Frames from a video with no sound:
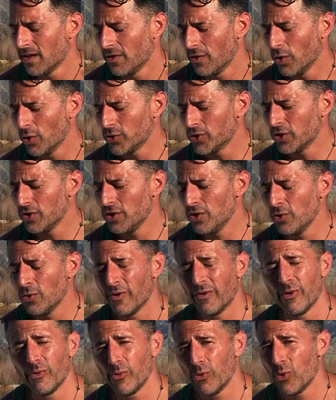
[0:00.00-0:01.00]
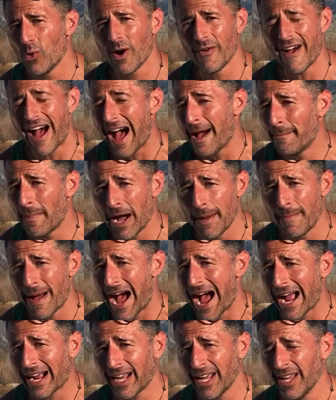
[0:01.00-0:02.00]
those of you who have had my
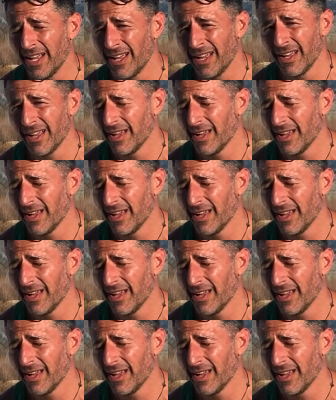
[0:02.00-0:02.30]
back,